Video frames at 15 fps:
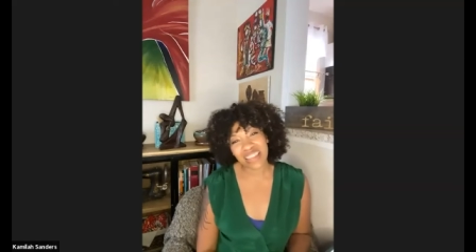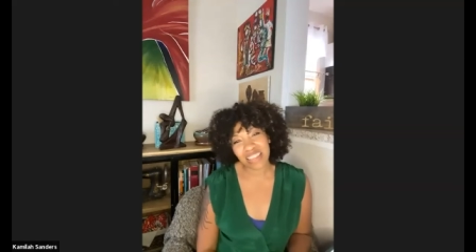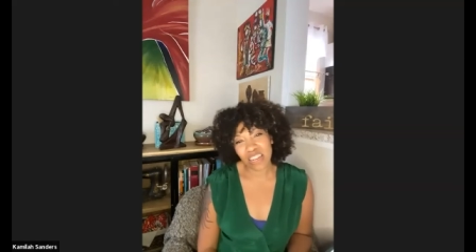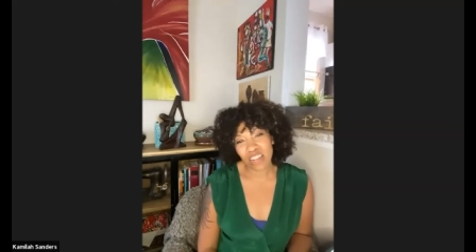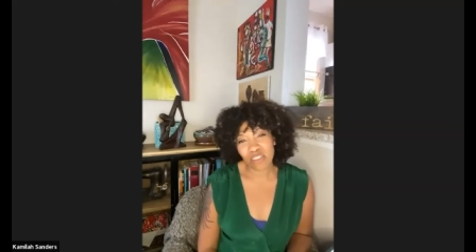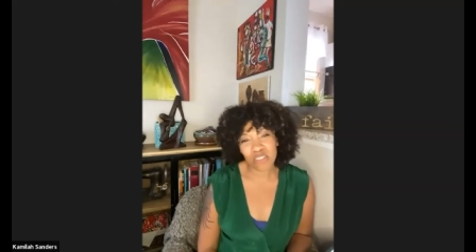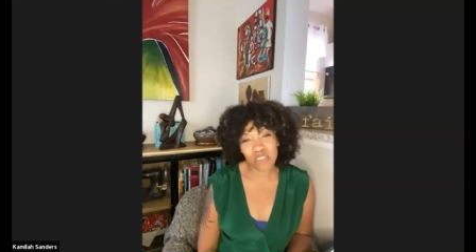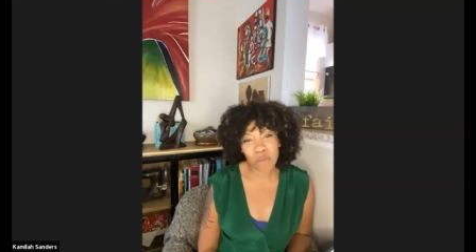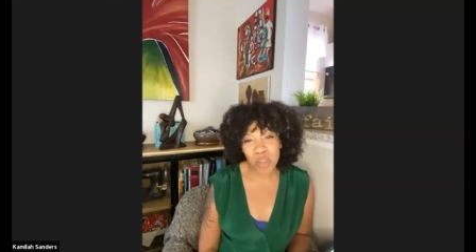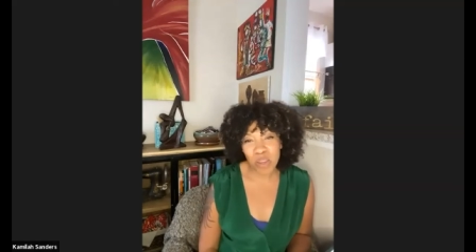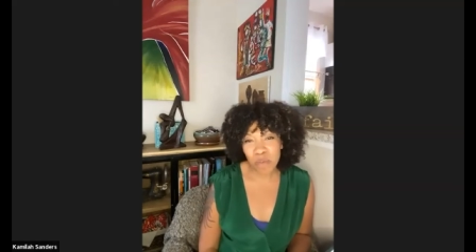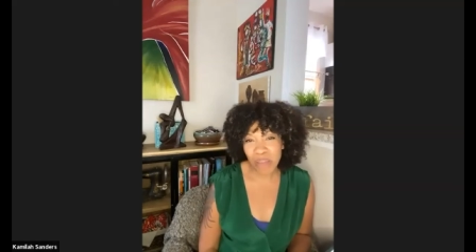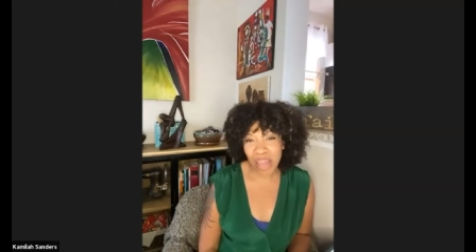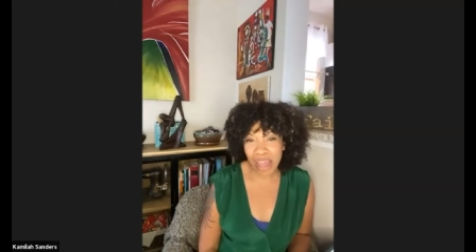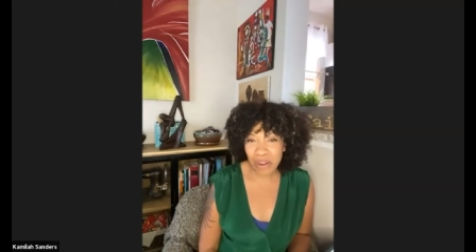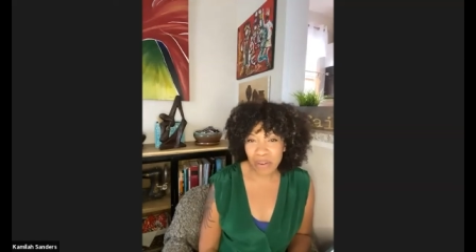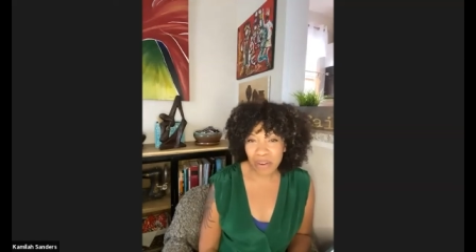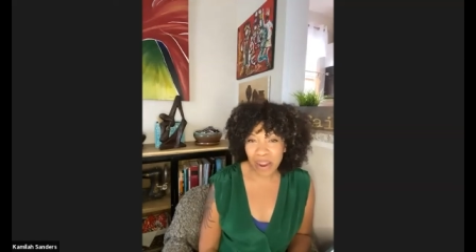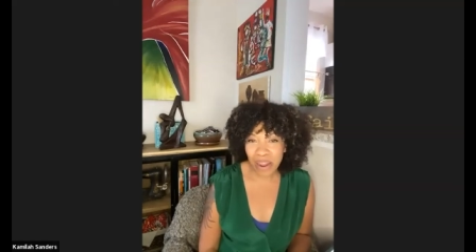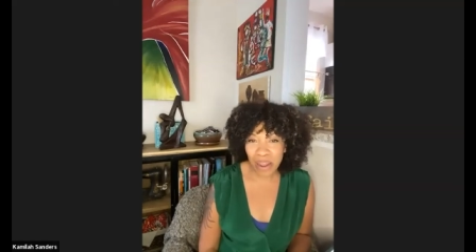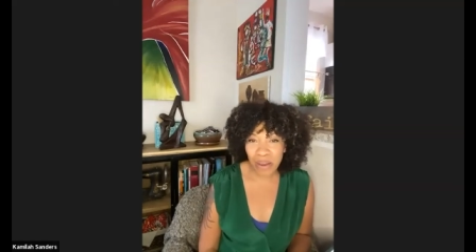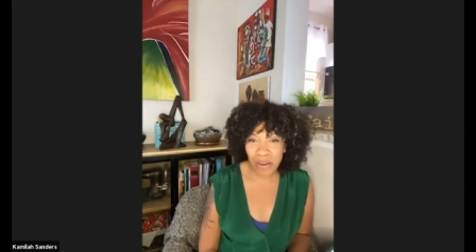you know, some of your
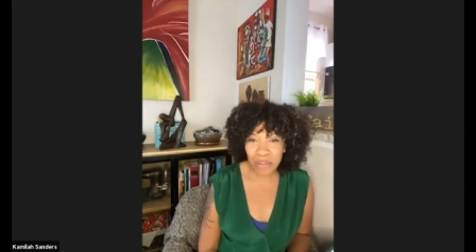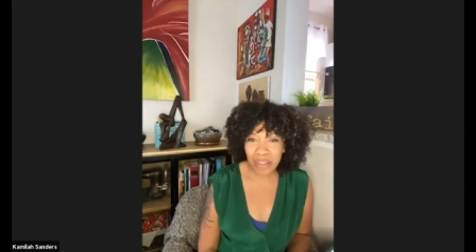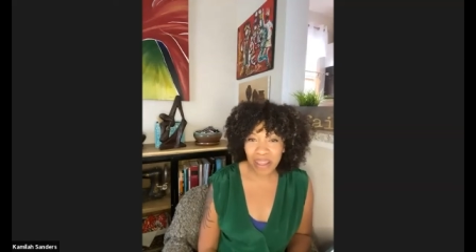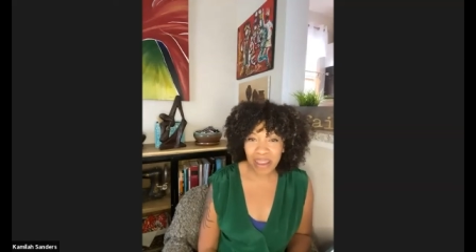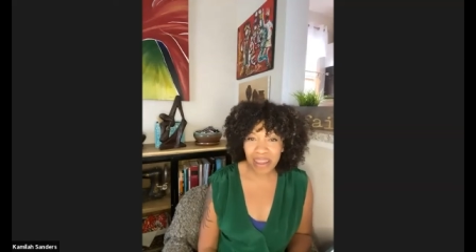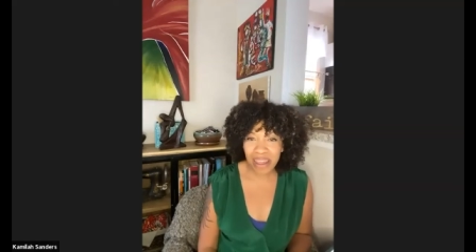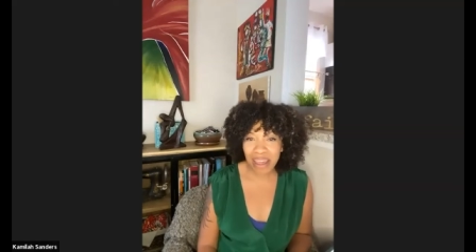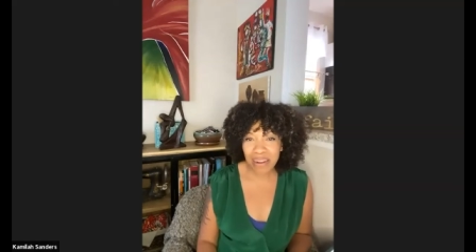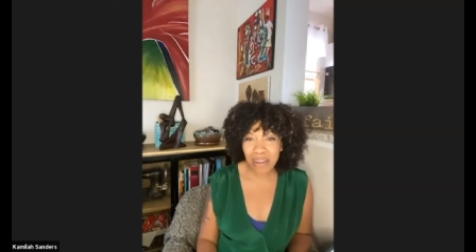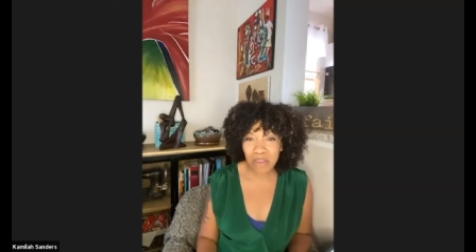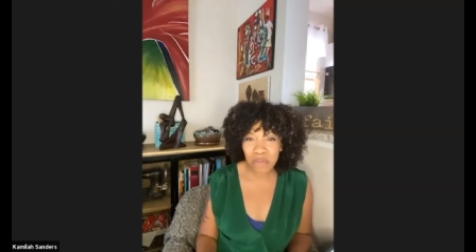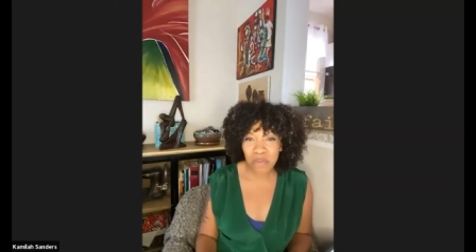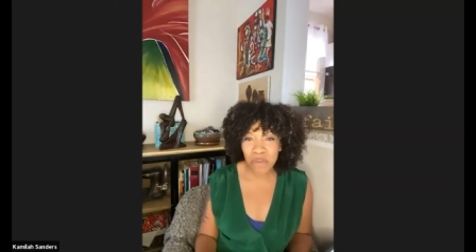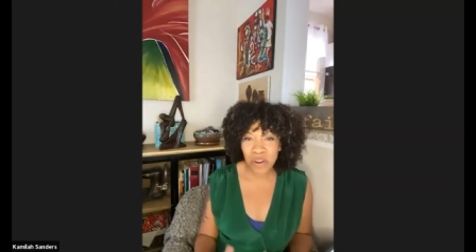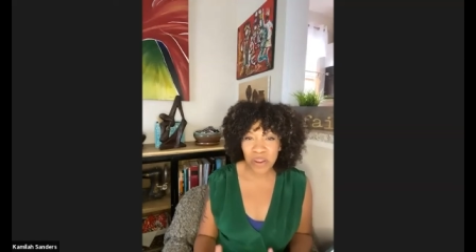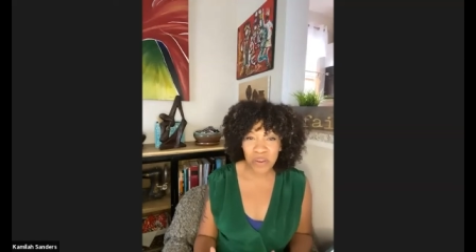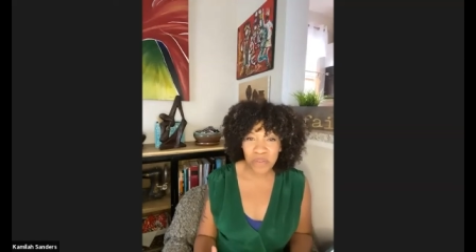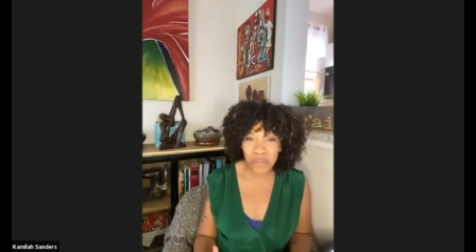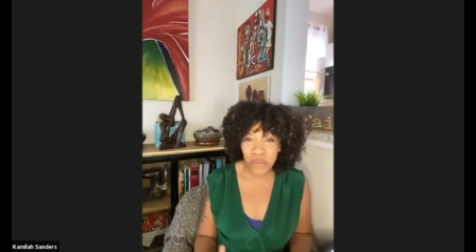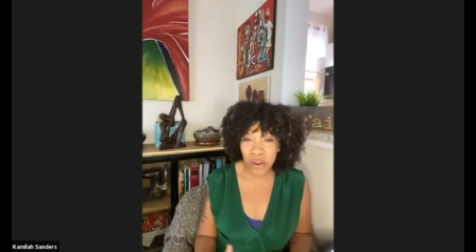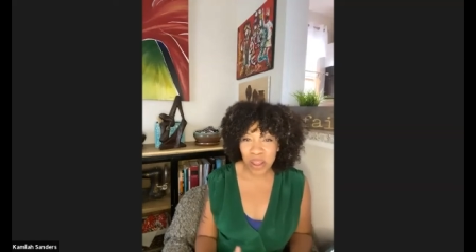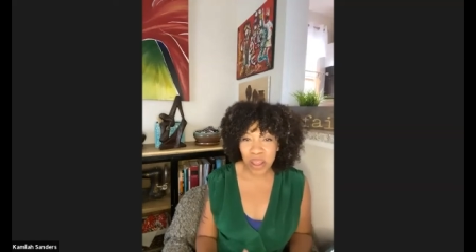background, like kind of where you're
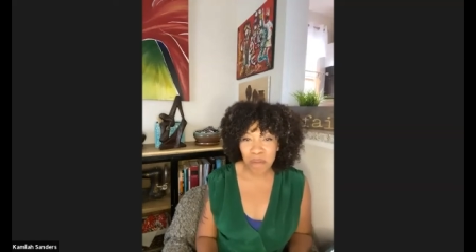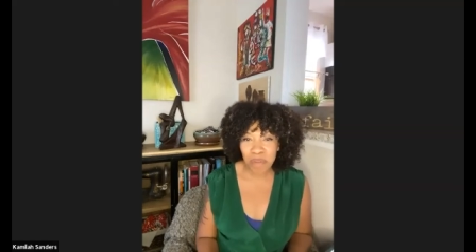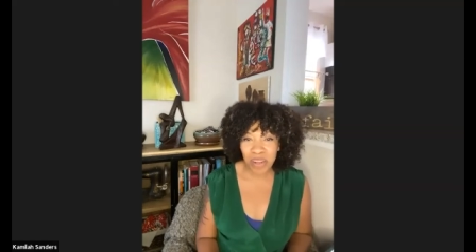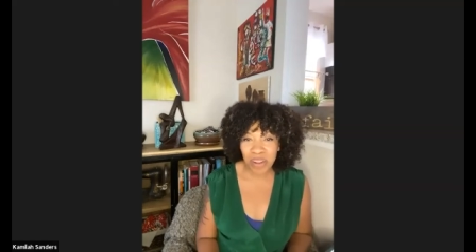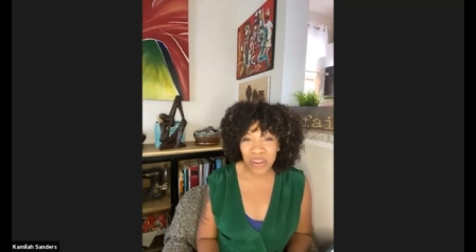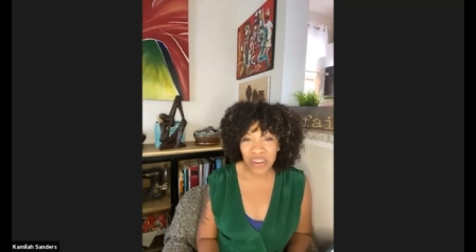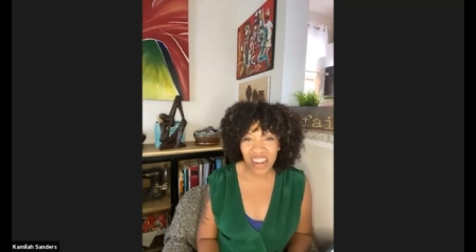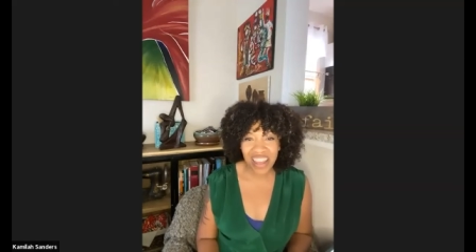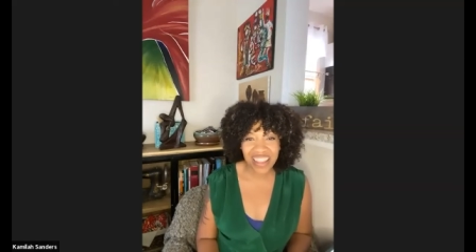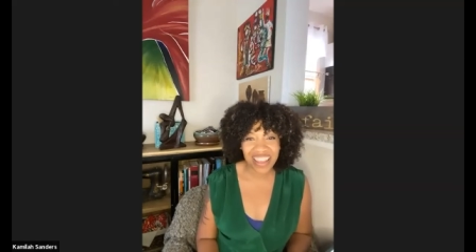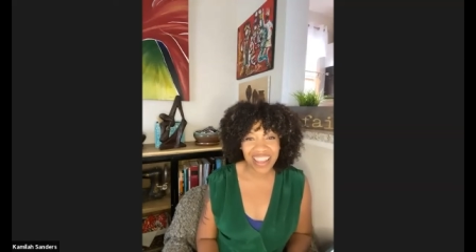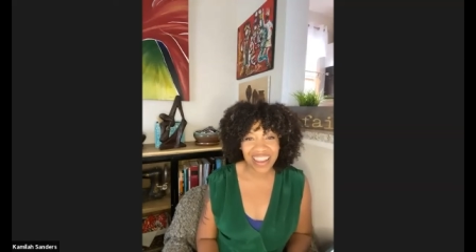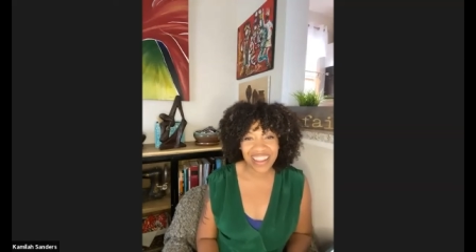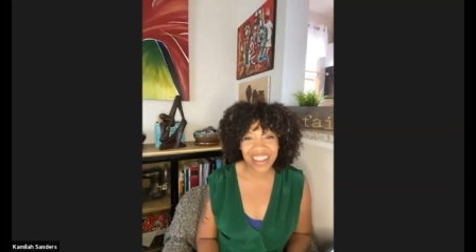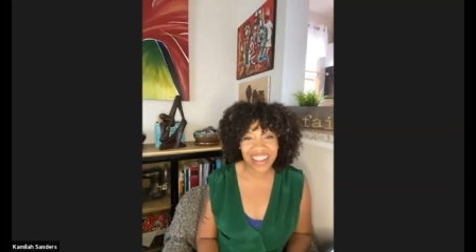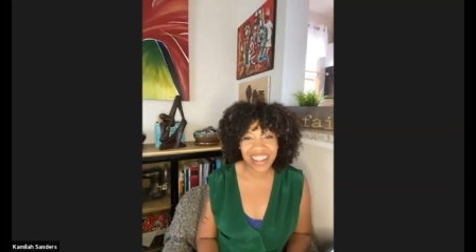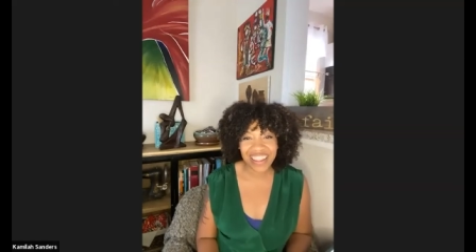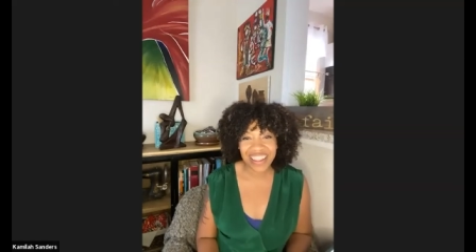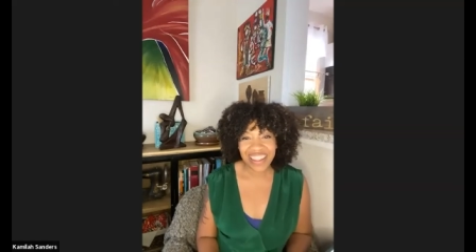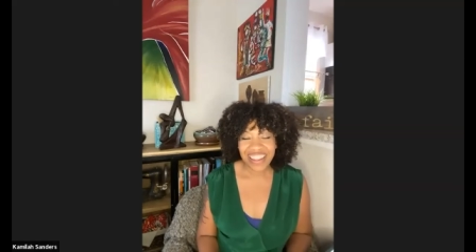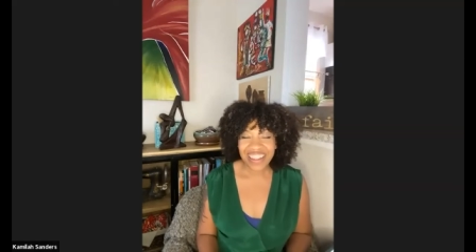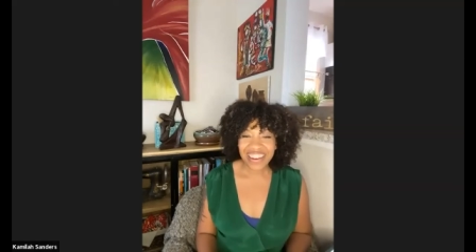from? I know you're not like a
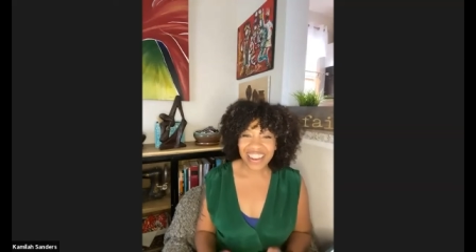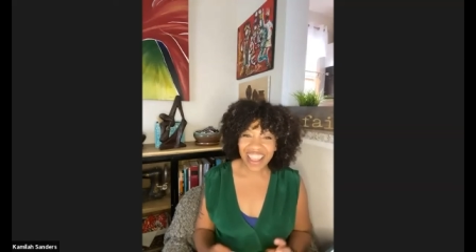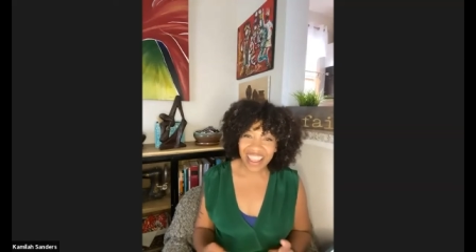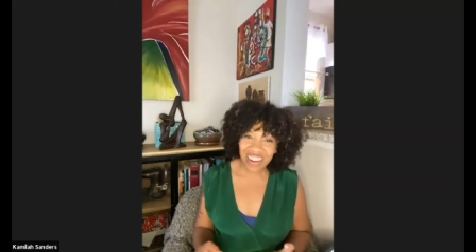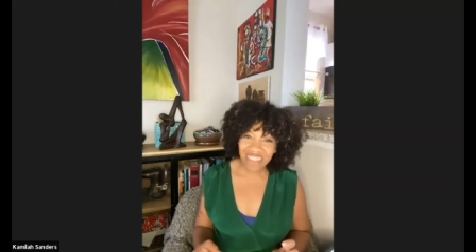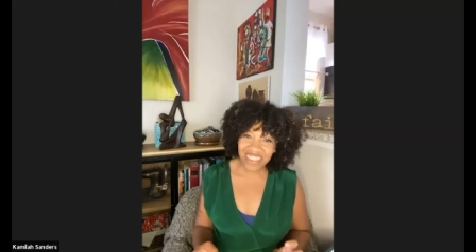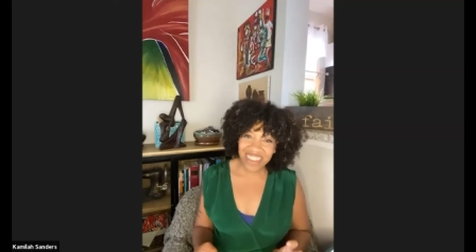native